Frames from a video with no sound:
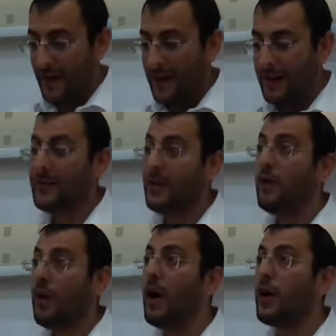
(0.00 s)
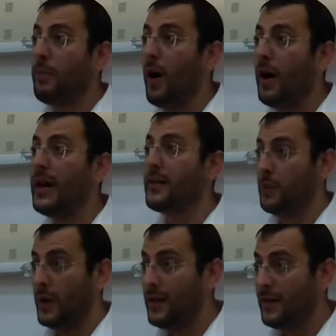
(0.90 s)
is karachba, its
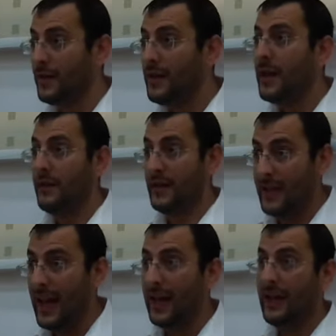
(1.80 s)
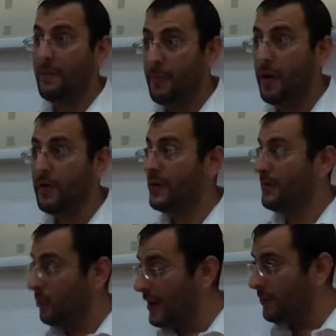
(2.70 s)
width. You have exactly a bore that's,
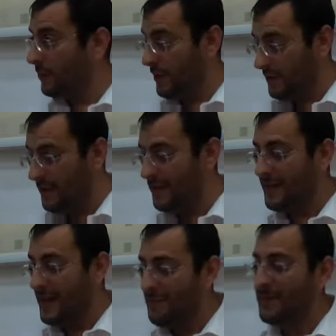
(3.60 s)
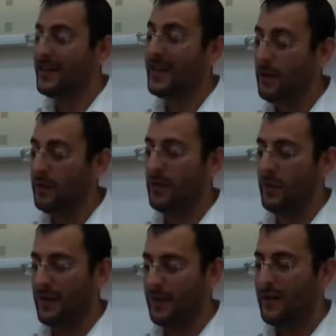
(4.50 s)
wet, that's depth is equal to the
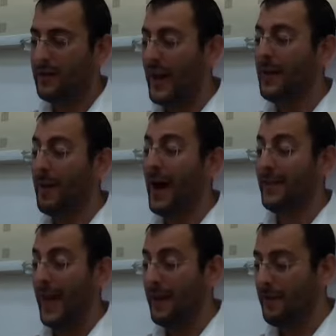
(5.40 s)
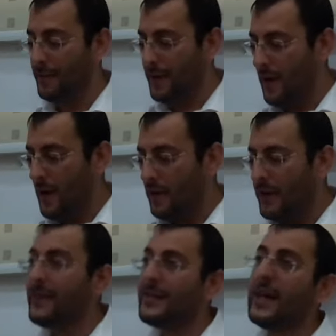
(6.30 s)
width, 10 by 10.
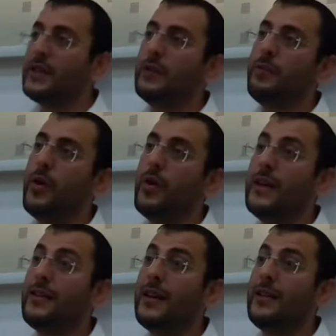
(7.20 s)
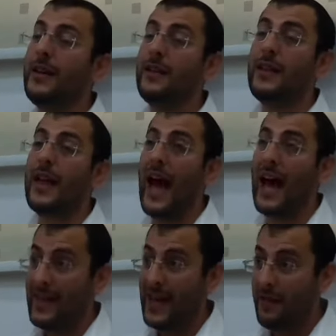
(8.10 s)
Does such a bore is considered that it
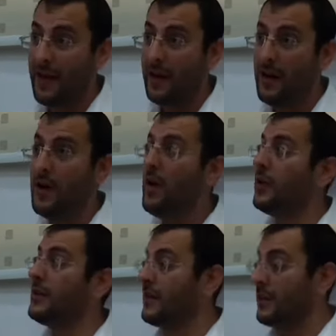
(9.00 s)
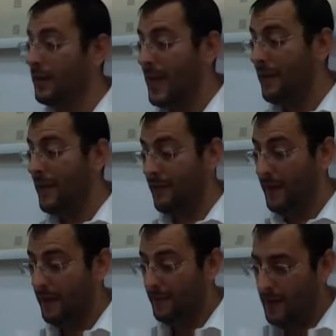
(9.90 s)
has hevel or does not have hevel?
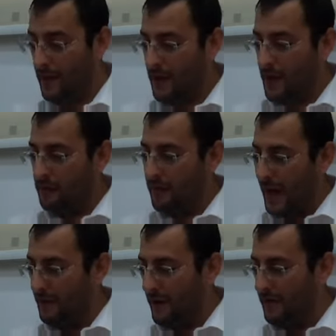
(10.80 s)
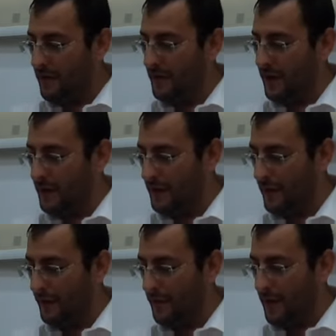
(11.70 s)
Rabba Rav
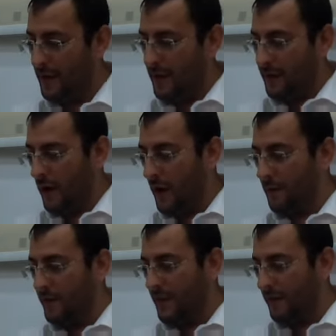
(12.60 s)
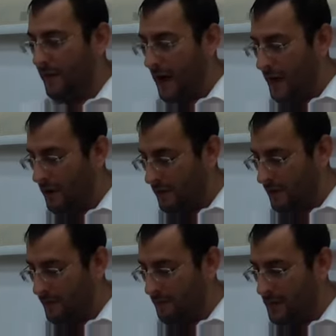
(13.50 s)
Yosef, the Amrit Arvayu,
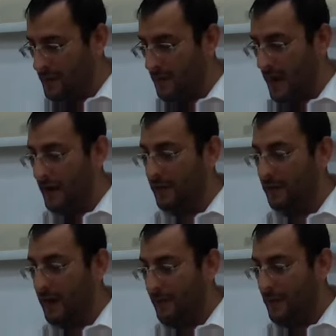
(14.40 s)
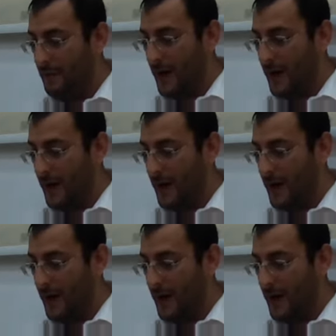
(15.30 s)
Mishmei, the Rabba